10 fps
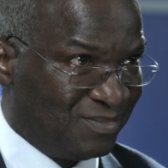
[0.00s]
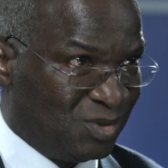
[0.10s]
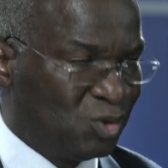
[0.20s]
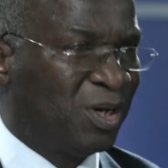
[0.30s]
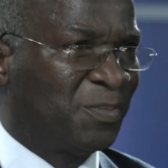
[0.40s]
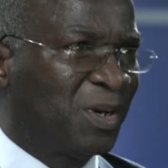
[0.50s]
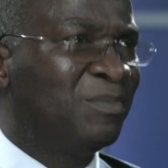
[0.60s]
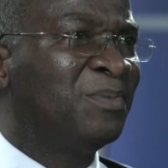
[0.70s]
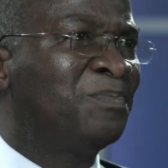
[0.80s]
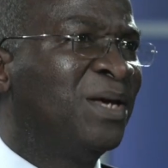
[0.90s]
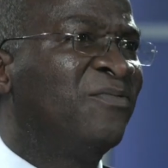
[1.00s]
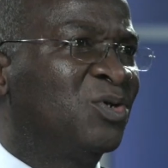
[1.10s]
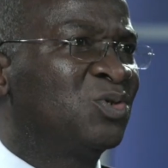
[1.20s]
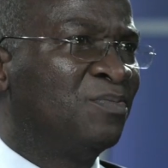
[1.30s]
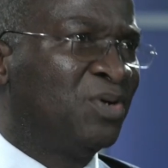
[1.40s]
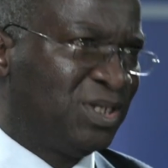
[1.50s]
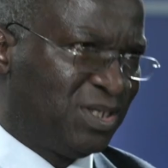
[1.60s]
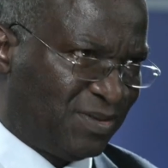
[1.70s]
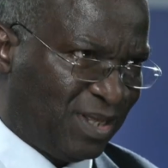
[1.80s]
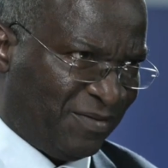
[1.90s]
So you're probably paying for
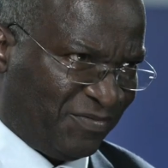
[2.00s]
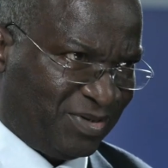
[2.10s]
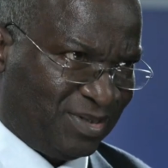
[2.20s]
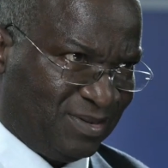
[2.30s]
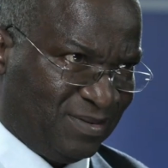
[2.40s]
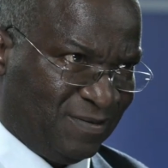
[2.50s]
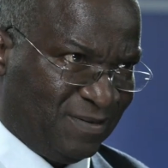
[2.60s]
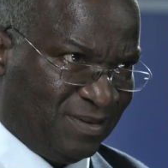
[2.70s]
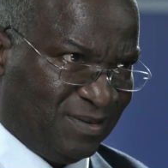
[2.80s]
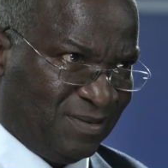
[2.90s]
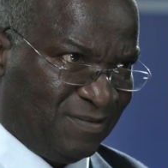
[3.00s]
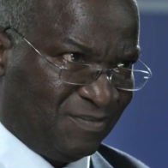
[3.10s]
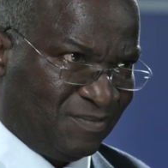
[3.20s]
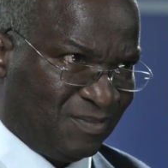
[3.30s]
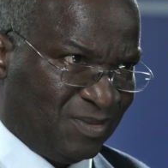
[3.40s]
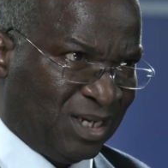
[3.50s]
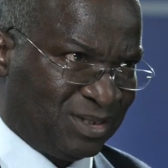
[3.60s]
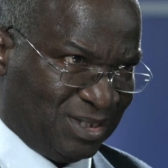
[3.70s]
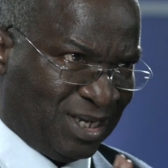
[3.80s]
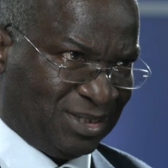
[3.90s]
somebody's theft.
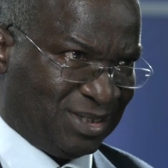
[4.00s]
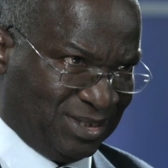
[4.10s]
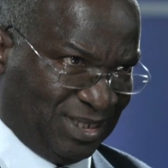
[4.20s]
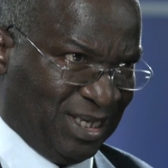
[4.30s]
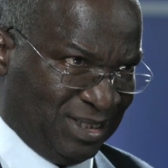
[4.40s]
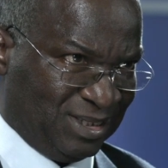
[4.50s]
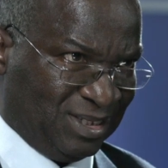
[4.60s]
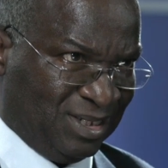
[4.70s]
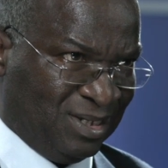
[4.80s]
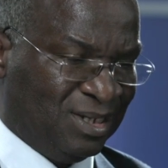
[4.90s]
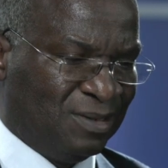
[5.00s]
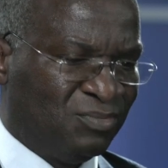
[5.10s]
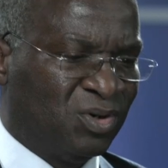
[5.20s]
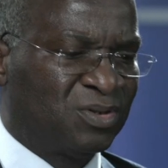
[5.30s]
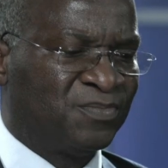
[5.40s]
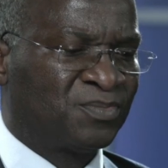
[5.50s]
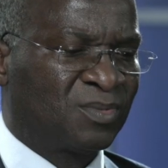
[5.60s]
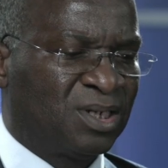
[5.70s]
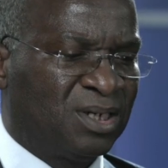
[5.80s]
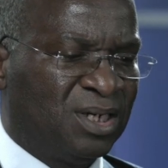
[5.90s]
That's the sense. But
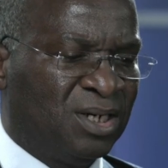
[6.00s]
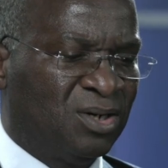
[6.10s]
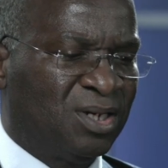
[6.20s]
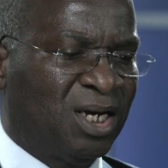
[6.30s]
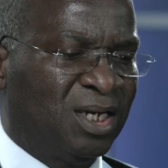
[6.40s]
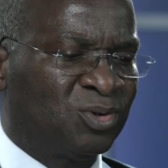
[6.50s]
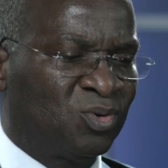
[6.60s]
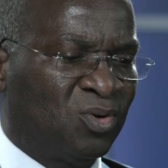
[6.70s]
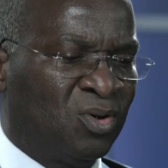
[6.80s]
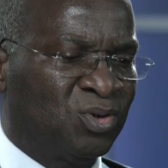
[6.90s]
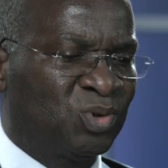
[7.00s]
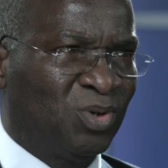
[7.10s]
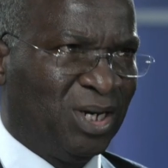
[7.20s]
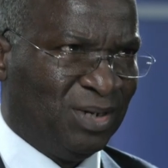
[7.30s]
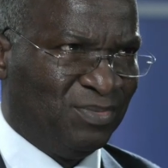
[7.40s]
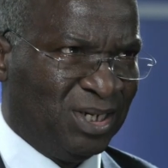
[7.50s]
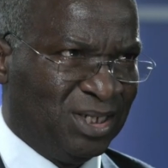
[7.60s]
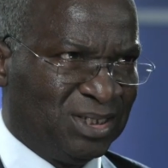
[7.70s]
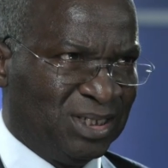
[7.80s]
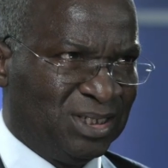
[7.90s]
in order to also
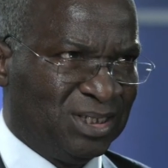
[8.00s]
eliminate it